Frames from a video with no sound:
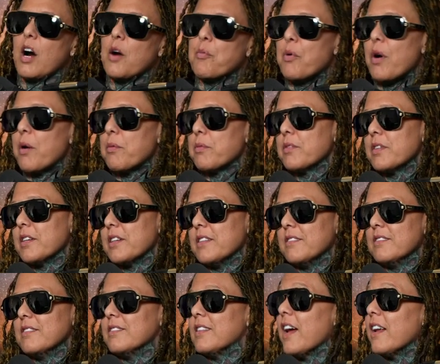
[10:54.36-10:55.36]
are
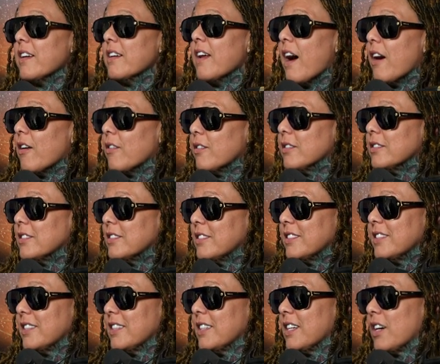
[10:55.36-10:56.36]
probably dead now
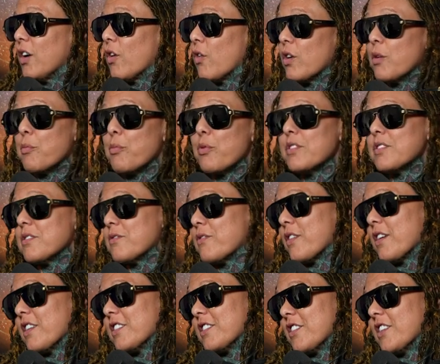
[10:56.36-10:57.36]
mm. or in prison for
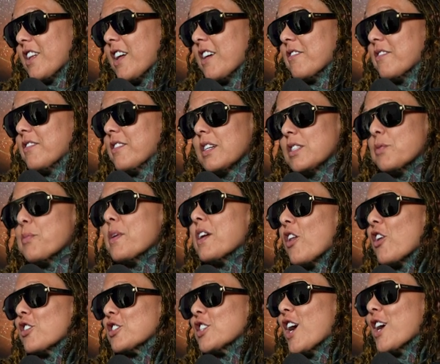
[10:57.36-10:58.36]
the rest of their life. It's been a
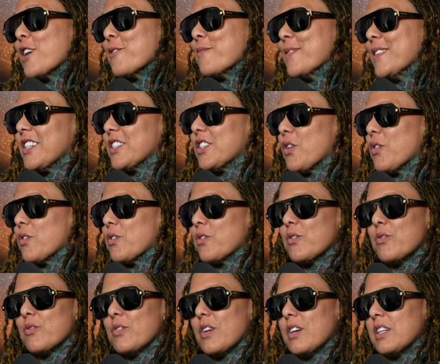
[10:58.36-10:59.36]
long time.
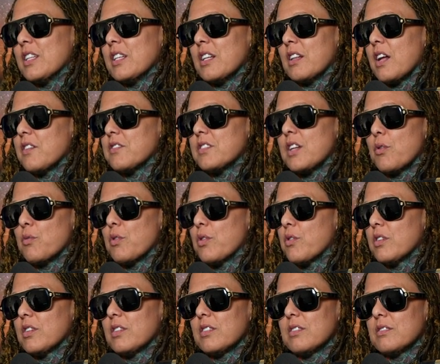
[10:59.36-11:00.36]
So, in the lifestyle we
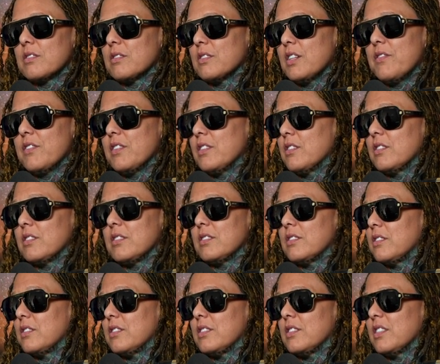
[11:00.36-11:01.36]
were living,
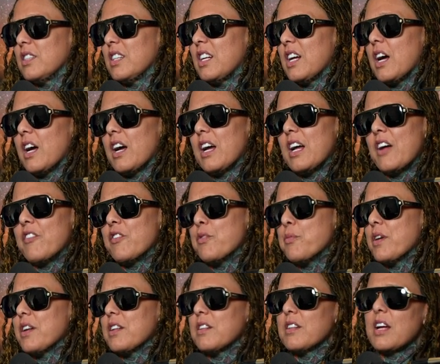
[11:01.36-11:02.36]

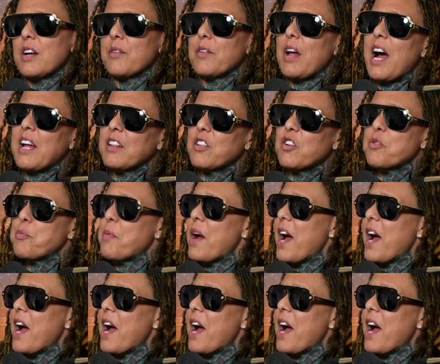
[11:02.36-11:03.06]
everybody, I look